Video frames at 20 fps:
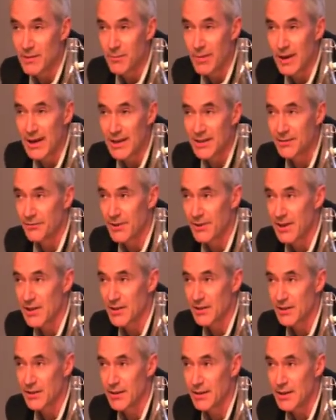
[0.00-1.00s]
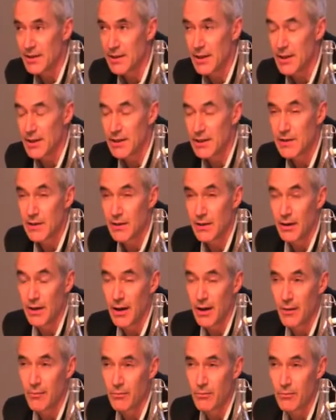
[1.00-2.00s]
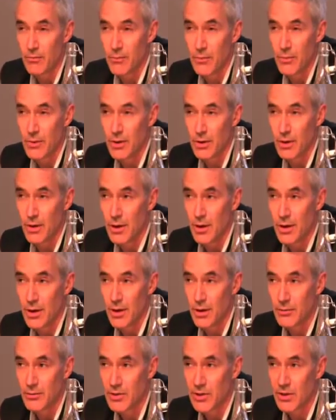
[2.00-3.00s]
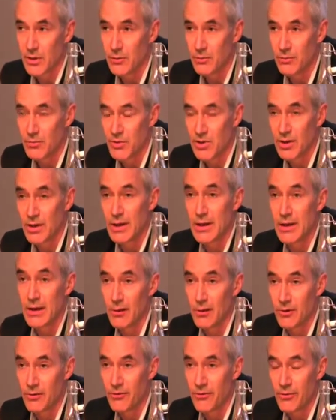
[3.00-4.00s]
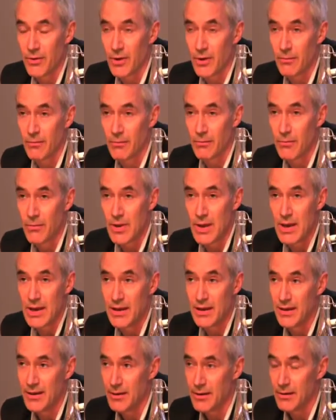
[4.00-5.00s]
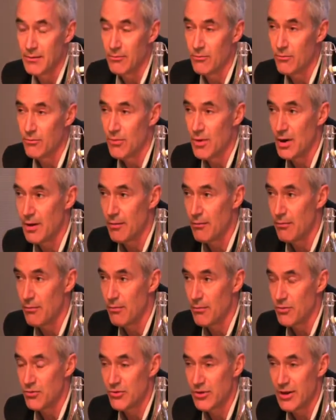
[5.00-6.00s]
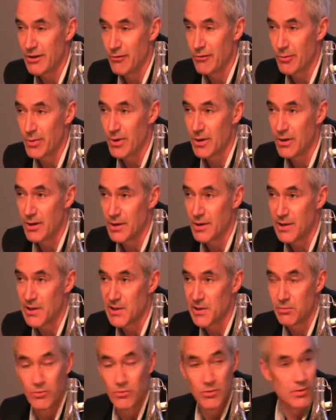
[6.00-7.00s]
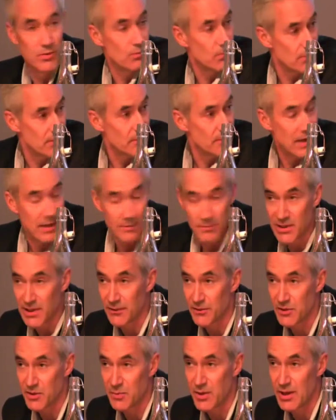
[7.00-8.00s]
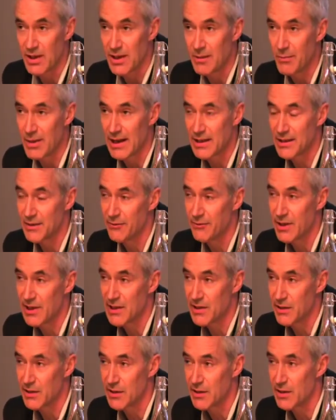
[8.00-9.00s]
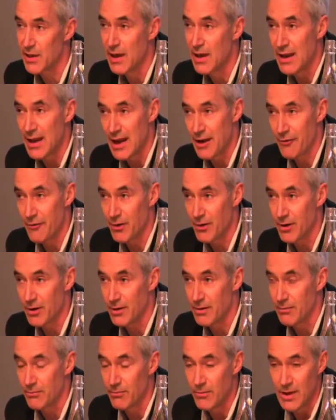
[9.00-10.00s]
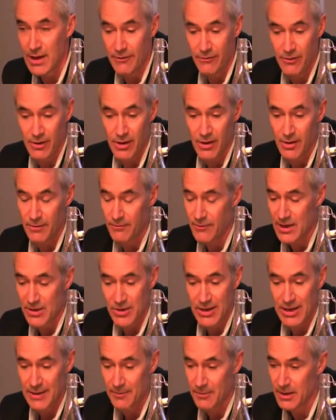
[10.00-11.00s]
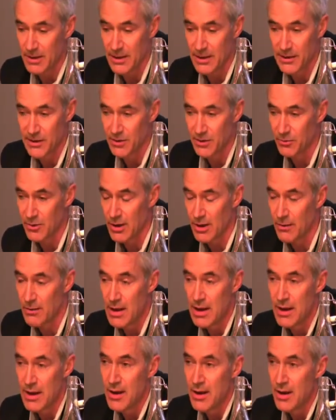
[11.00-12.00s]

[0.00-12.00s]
an impact investor these days. So certainly a lot of Indian general partners talk about themselves as being impact investors, African venture capitalists as well,